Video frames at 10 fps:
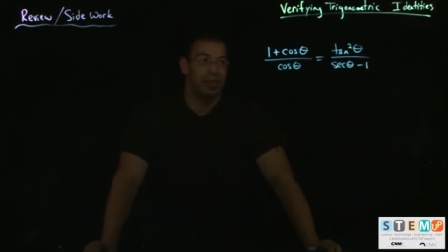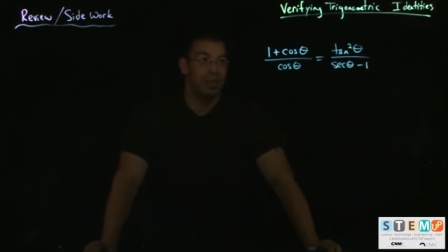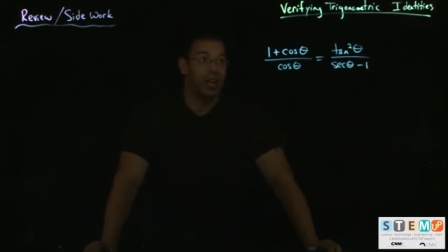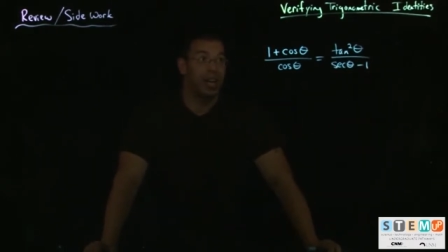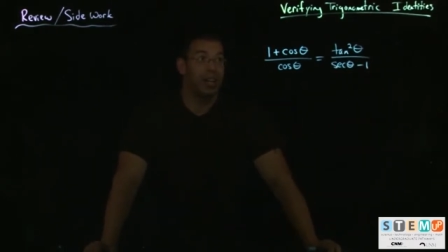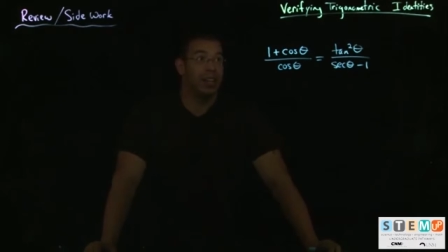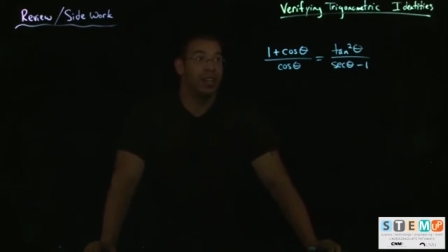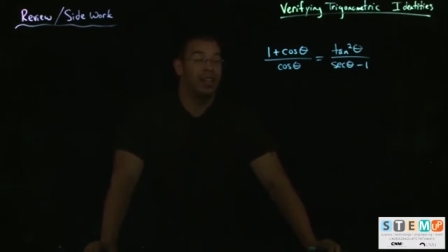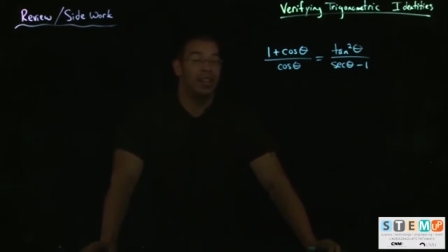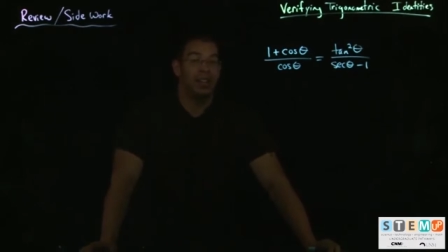So again,
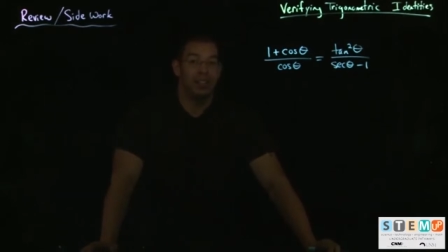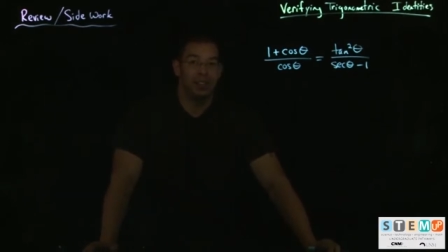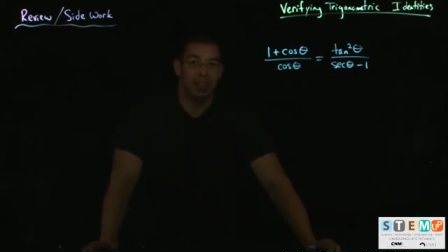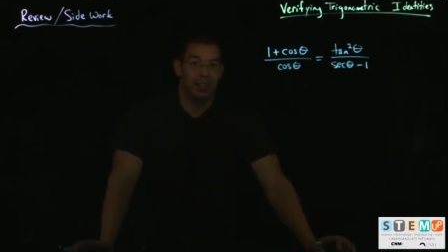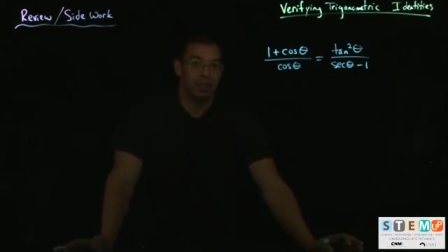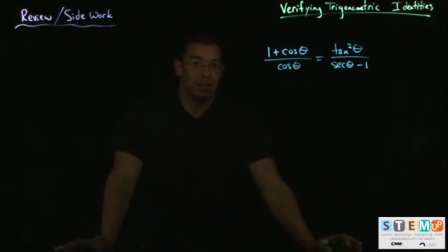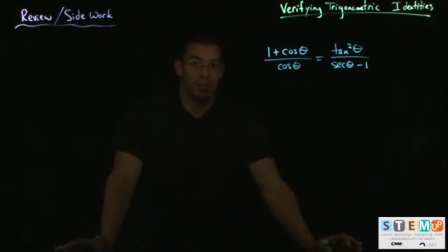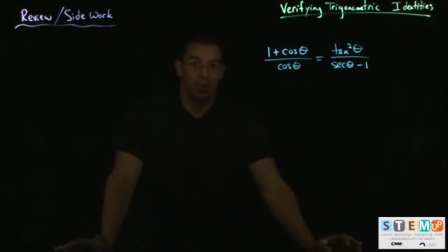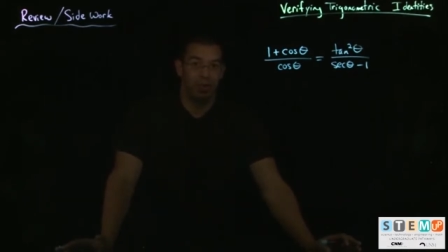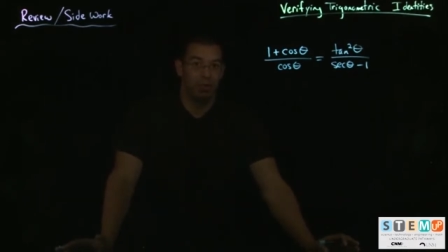just as a
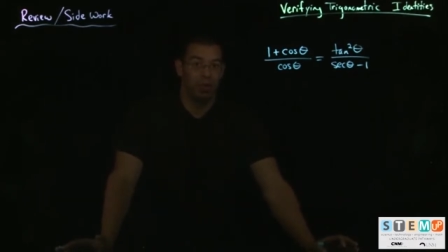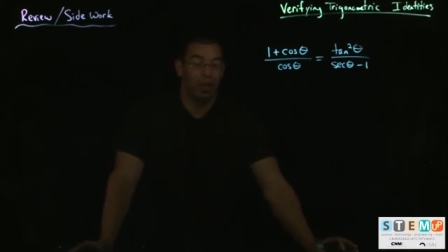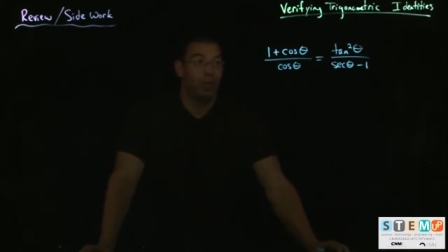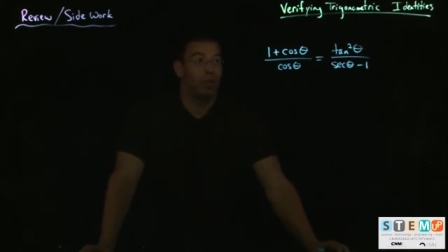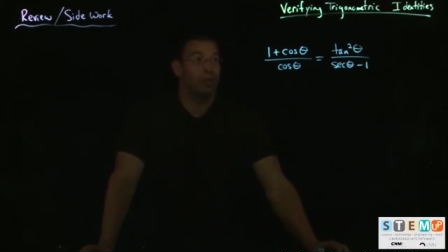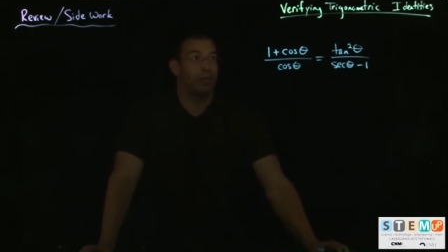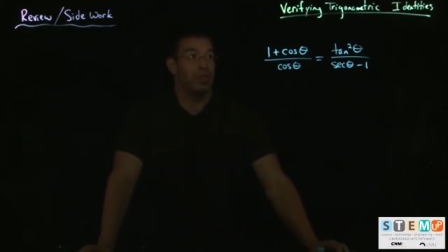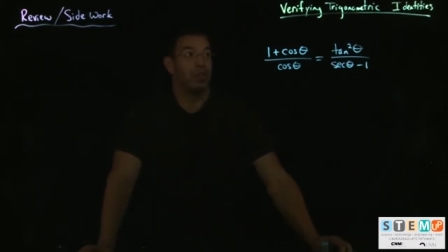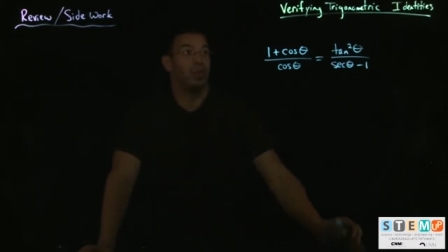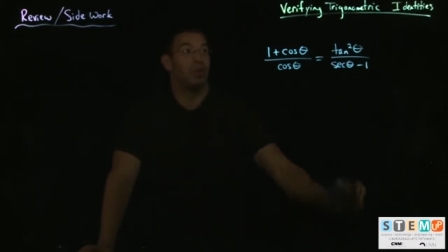really quick
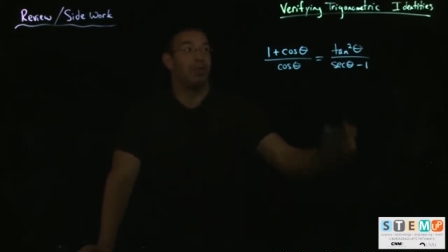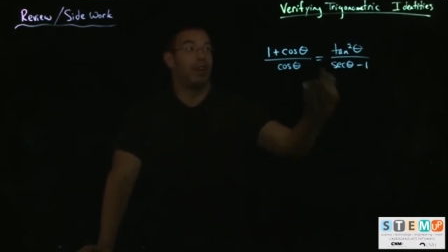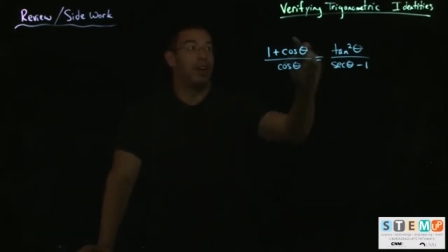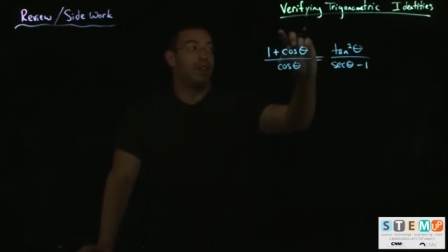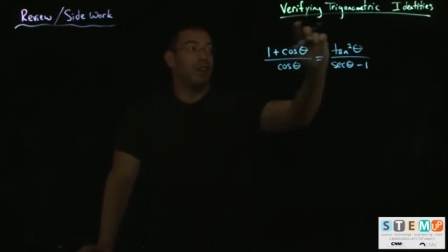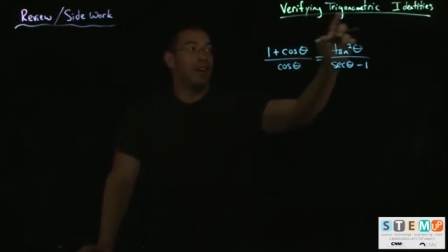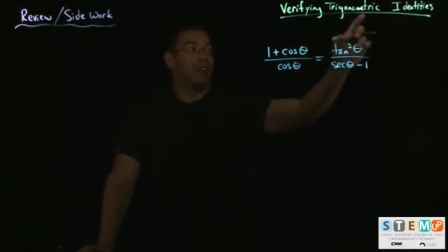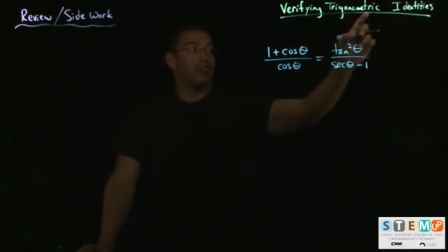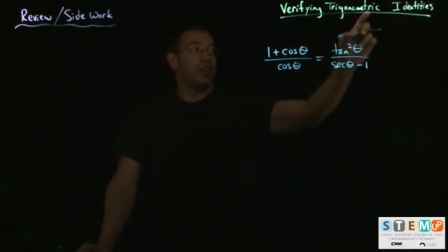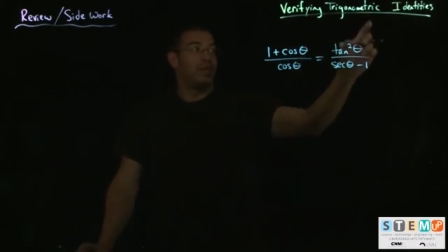review, we're
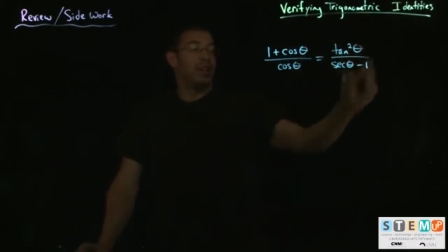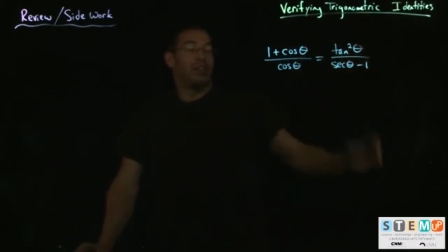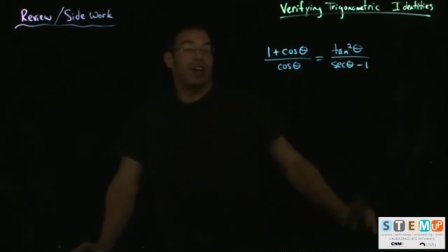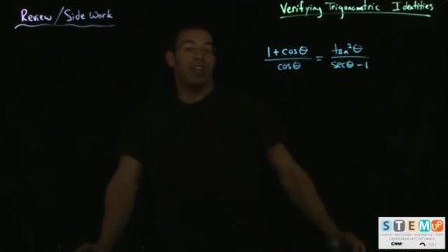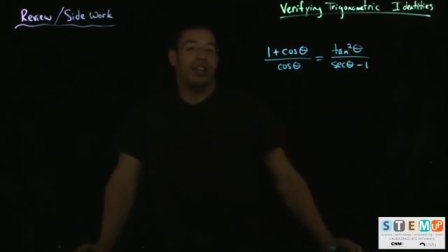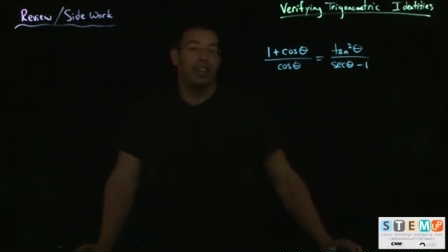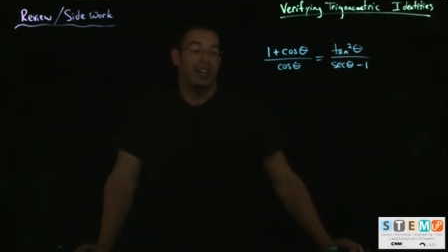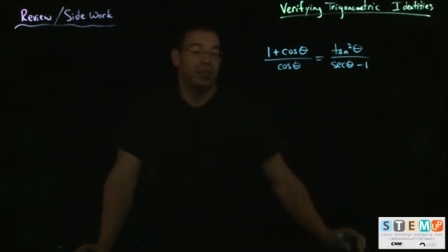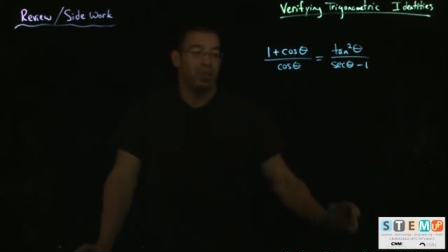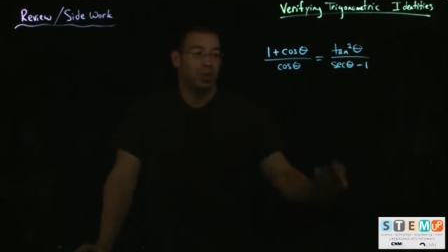verifying trigonometric identities.